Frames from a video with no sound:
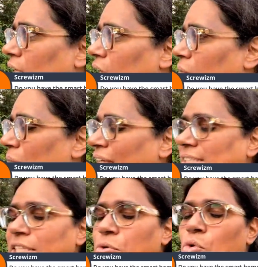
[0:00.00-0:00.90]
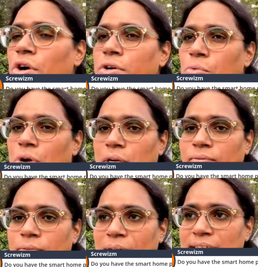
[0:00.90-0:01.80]
Um, I did order
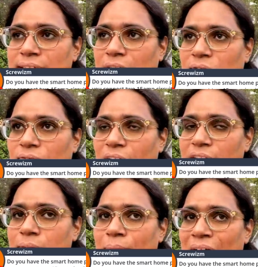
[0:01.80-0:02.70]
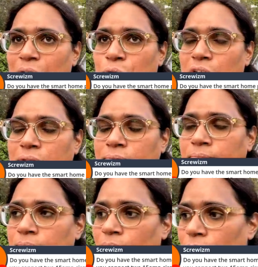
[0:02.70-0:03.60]
one for myself. I did back one.
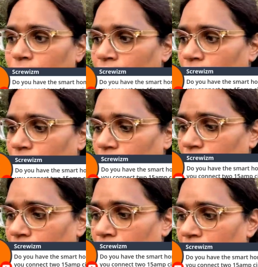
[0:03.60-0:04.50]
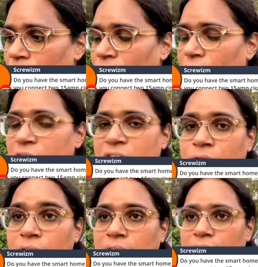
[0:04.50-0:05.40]
Um, I'm very
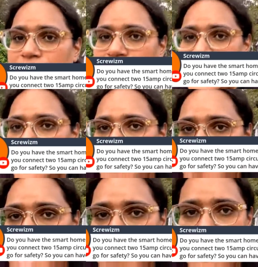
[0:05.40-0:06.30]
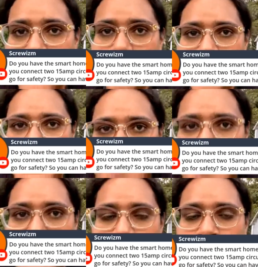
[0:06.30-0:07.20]
thrilled and excited about that product
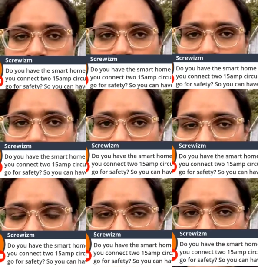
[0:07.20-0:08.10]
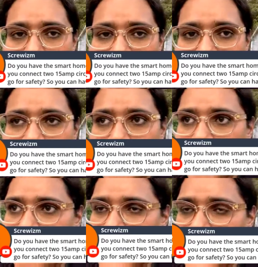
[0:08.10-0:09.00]
because that one can not only give me home backup,
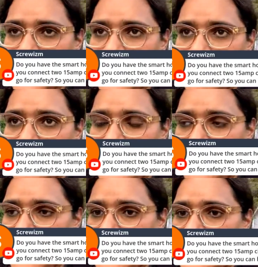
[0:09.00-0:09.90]
but it can give me